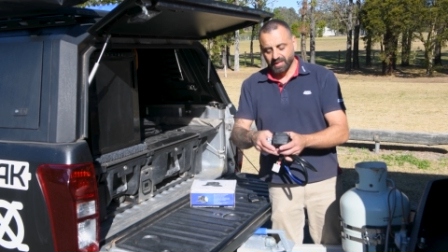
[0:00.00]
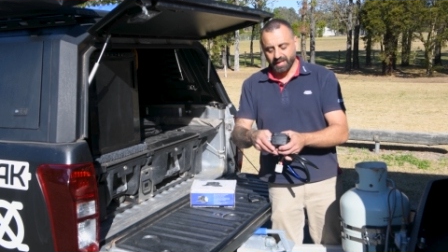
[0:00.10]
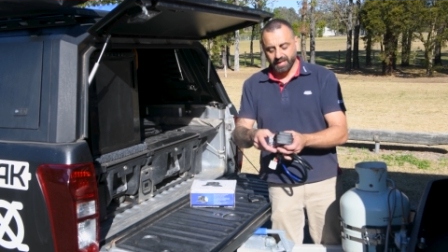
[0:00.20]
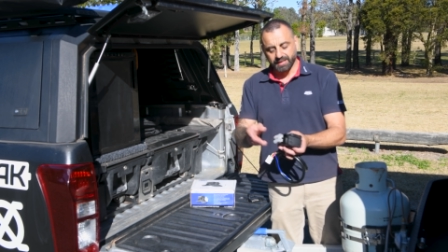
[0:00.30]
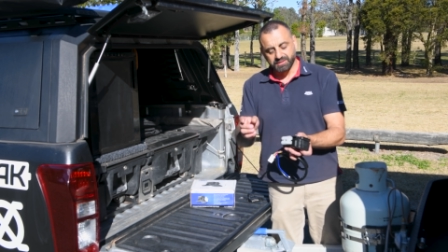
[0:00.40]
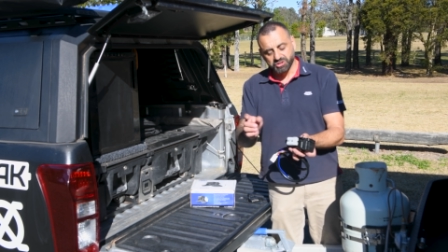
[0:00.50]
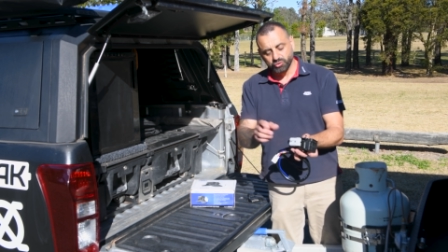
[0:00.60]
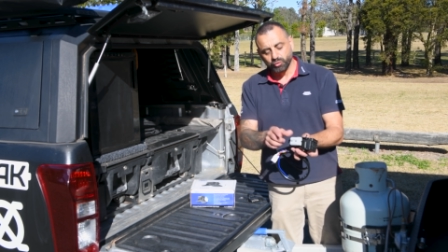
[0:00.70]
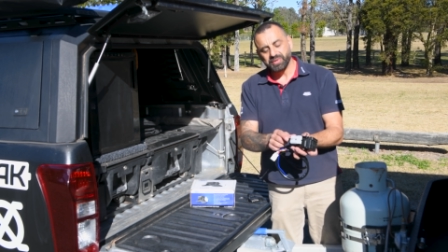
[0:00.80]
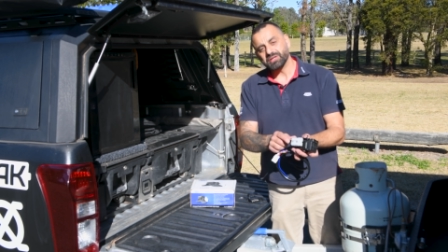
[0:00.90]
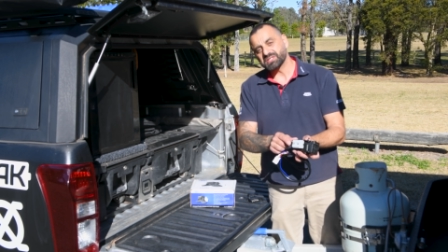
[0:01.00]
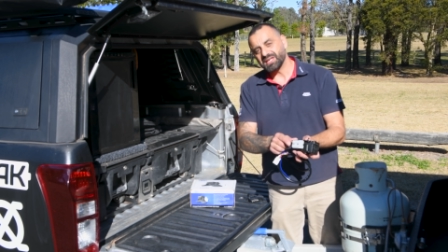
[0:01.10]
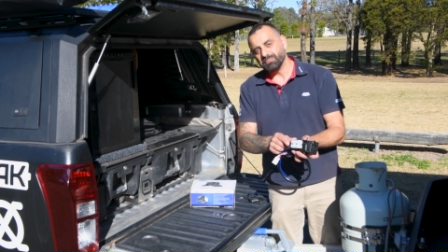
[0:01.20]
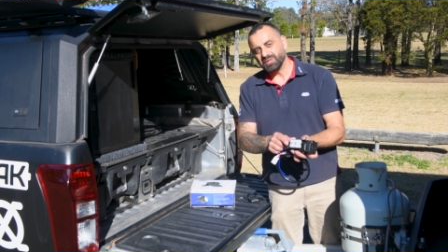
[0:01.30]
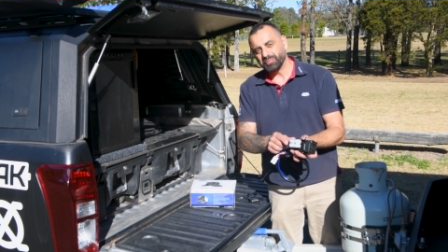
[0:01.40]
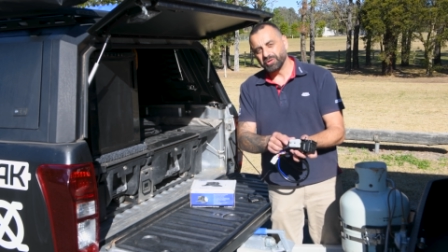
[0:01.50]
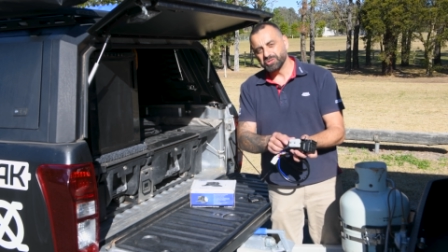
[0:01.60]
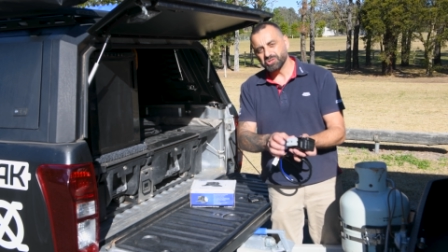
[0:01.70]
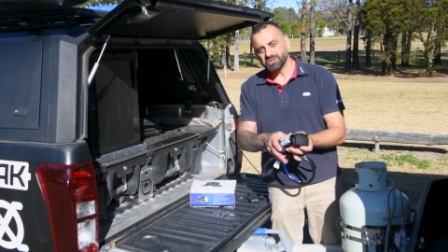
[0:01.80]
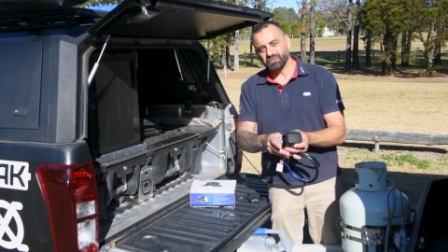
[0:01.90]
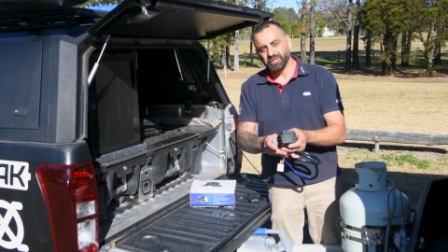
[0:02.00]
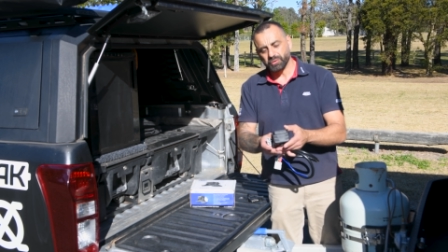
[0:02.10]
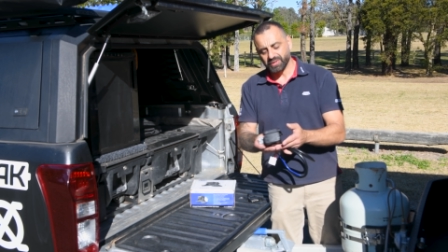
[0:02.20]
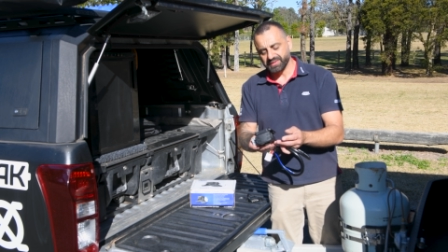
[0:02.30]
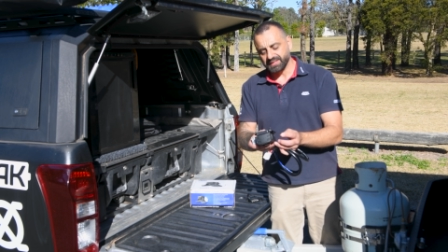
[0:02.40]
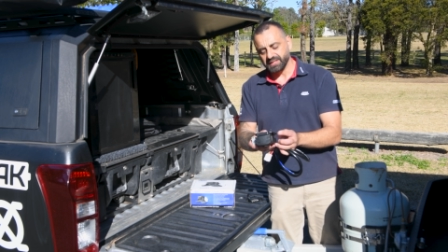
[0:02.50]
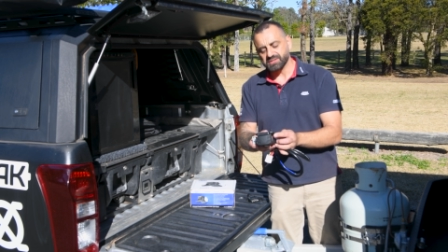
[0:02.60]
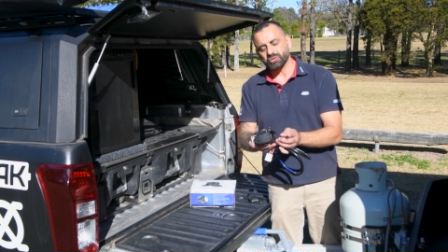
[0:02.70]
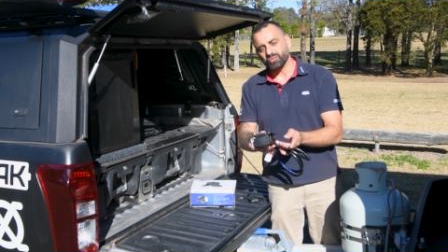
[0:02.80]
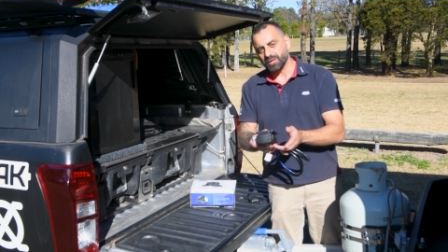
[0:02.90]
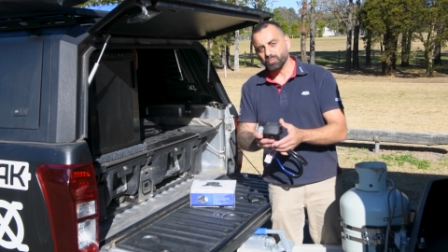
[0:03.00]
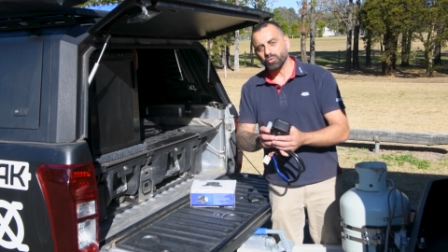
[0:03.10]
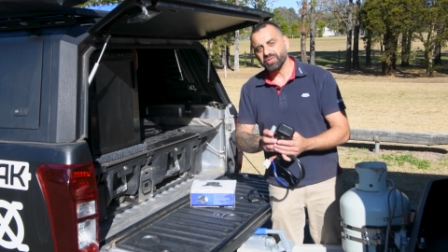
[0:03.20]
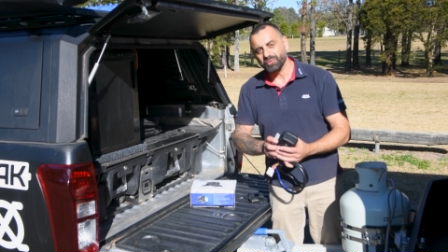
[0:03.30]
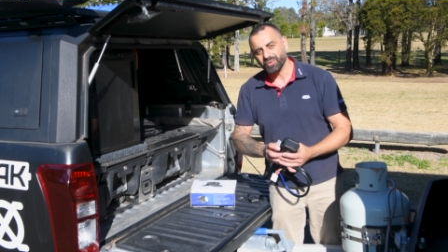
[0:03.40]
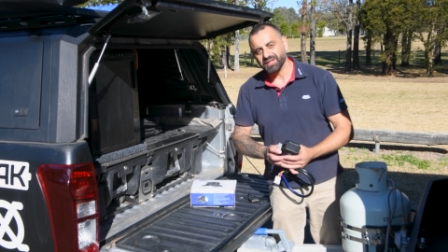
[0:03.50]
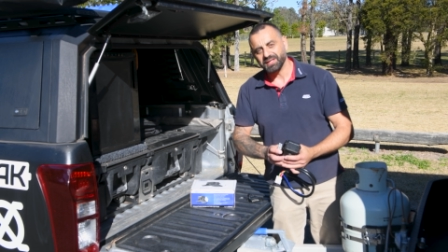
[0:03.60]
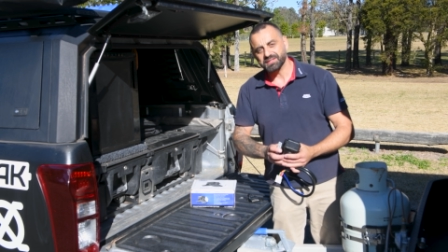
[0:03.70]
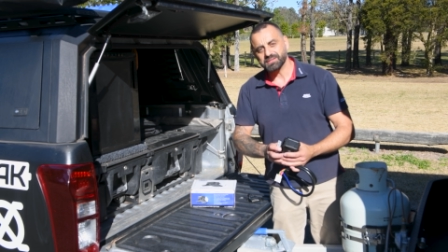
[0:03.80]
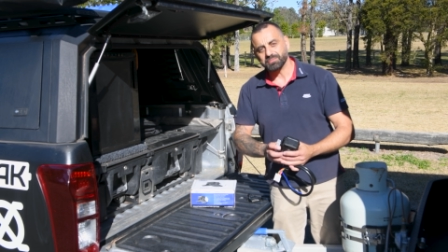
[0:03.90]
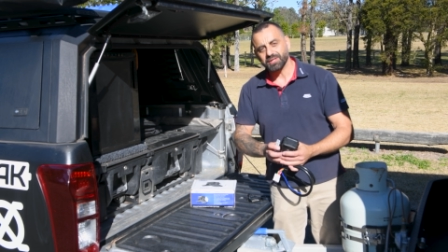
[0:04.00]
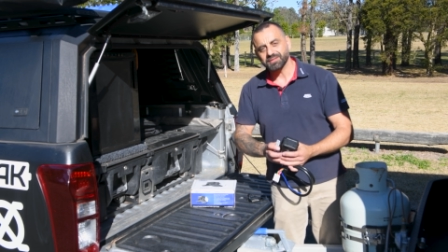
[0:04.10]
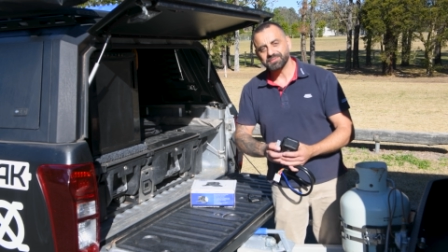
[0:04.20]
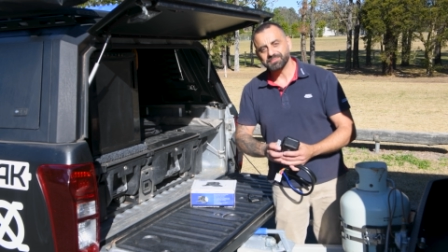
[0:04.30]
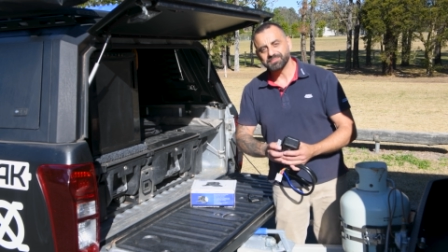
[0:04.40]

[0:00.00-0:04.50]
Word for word: Uh, additional mounts can be purchased for anyone that needs to run more than one Anderson plug.